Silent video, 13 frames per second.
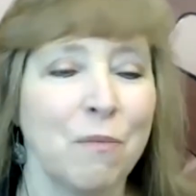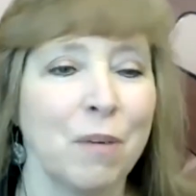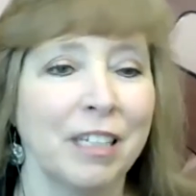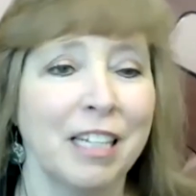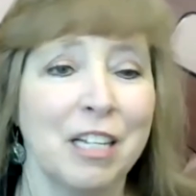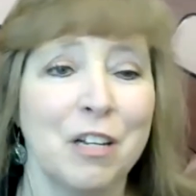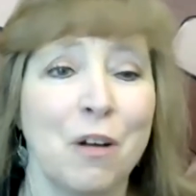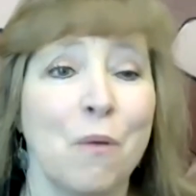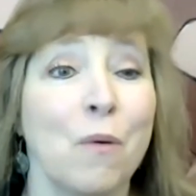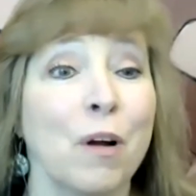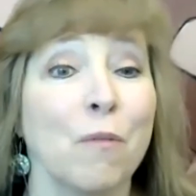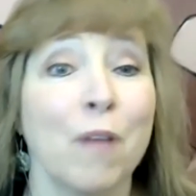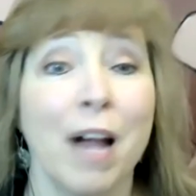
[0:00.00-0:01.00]
I want to let you know,
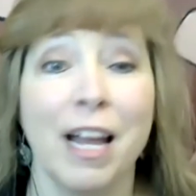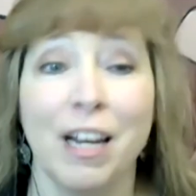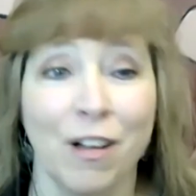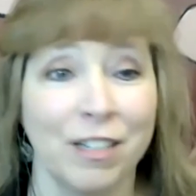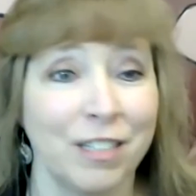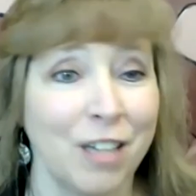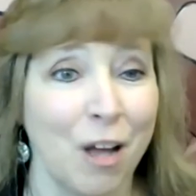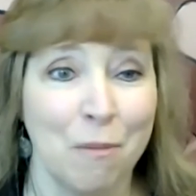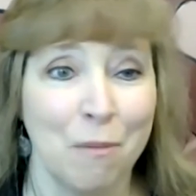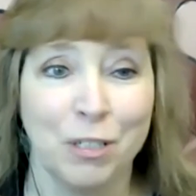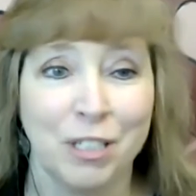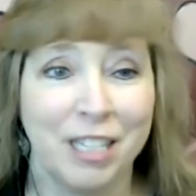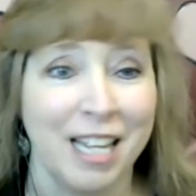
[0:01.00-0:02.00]
we're right on
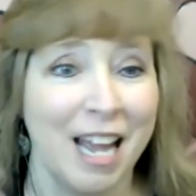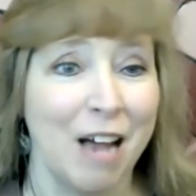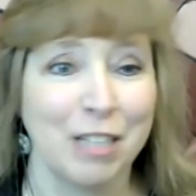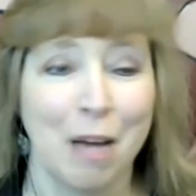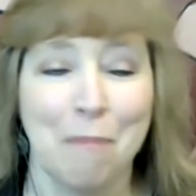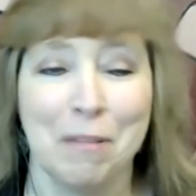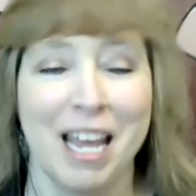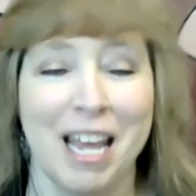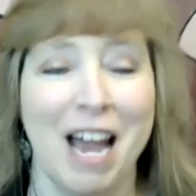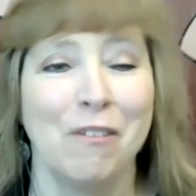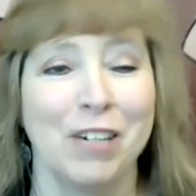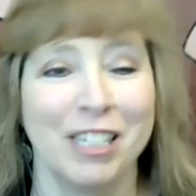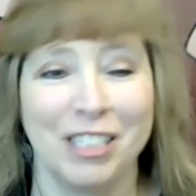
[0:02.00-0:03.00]
almost the top of the
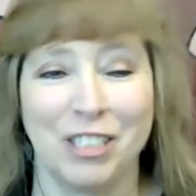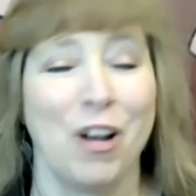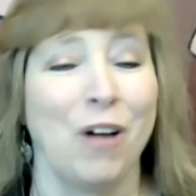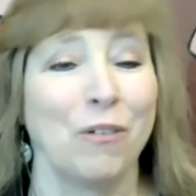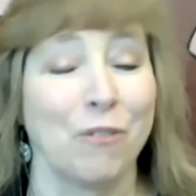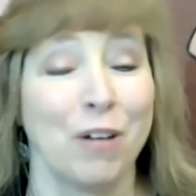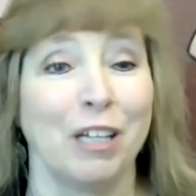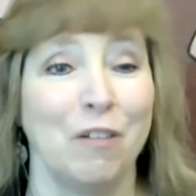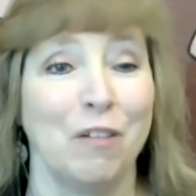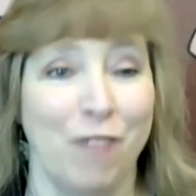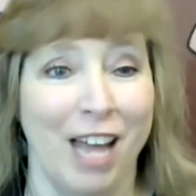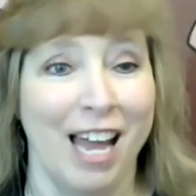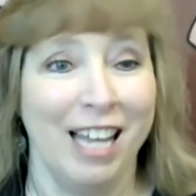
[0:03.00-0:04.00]
hour. It's gone really
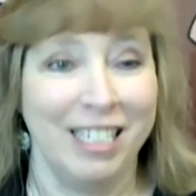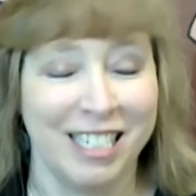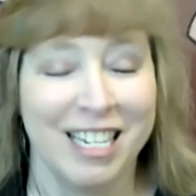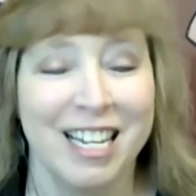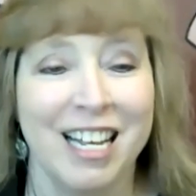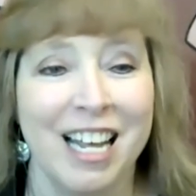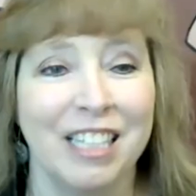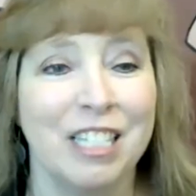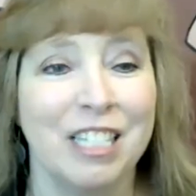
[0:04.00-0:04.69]
fast. Yeah,